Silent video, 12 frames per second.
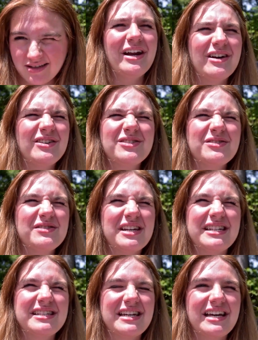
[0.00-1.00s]
And also
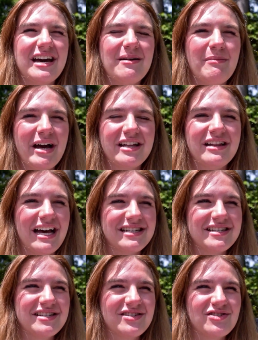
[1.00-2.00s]
since like my
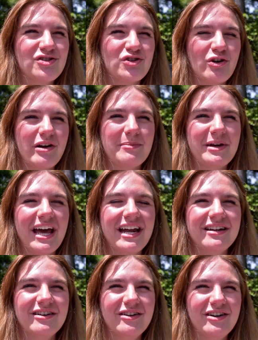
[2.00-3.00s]
classes start up
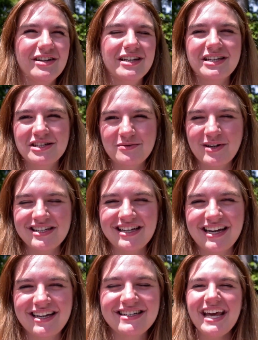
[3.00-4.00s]
again on like the
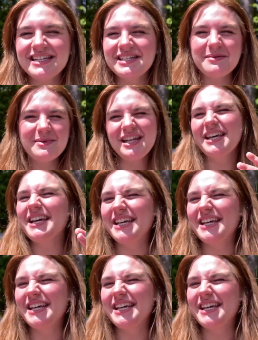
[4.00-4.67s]
22nd, it's gonna be like a